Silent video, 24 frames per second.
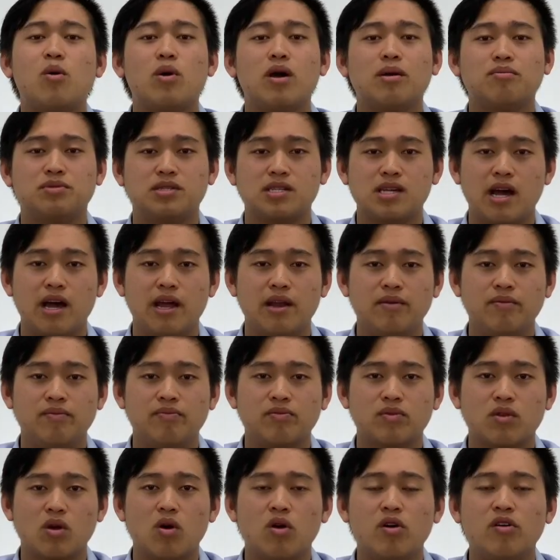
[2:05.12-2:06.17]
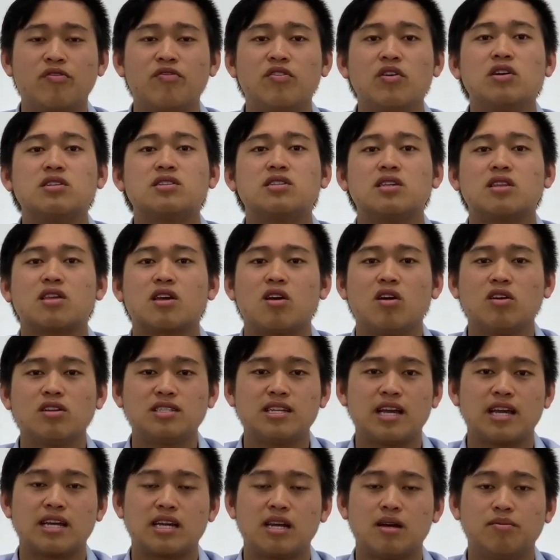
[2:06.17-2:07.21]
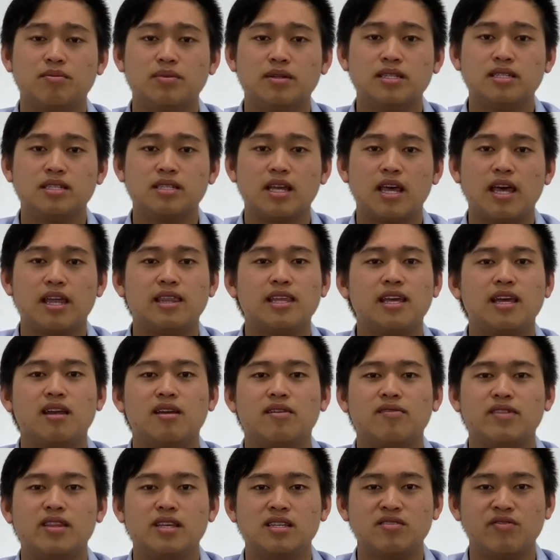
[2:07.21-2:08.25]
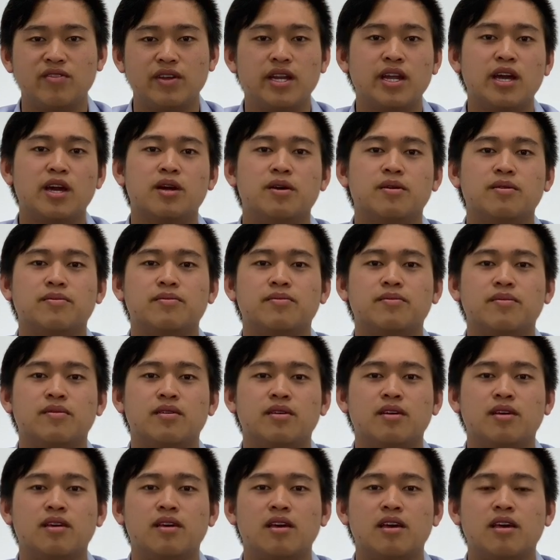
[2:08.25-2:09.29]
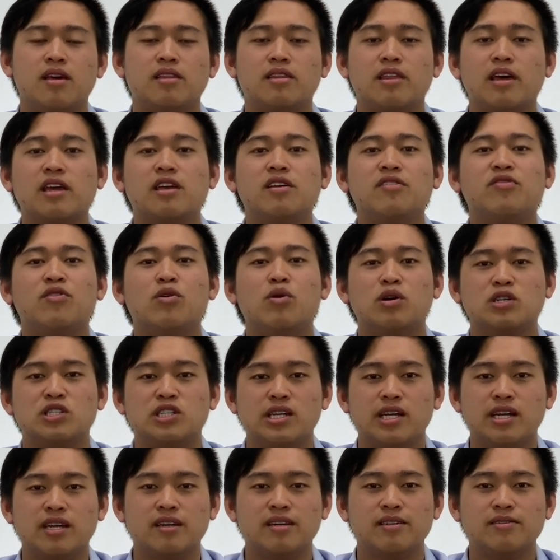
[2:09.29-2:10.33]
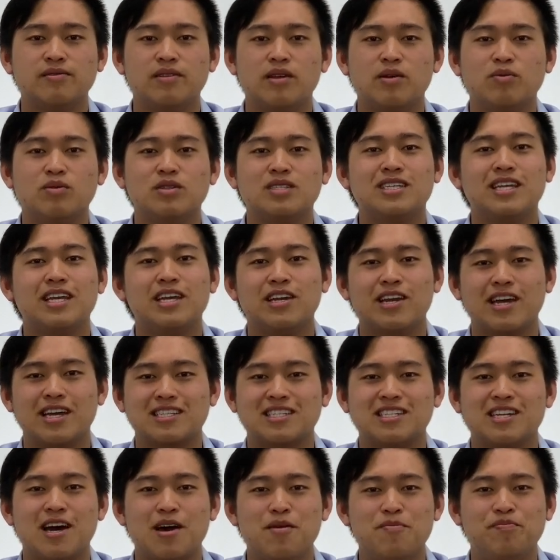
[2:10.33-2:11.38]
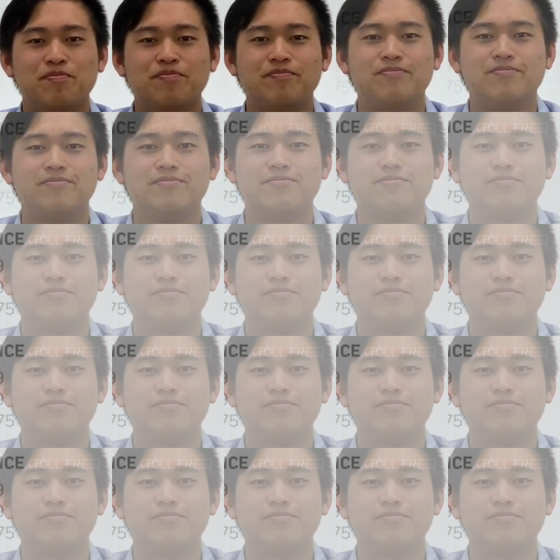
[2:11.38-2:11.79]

our website or refer to the contact numbers at the end of this video. Thank you for watching and we'll see you next time.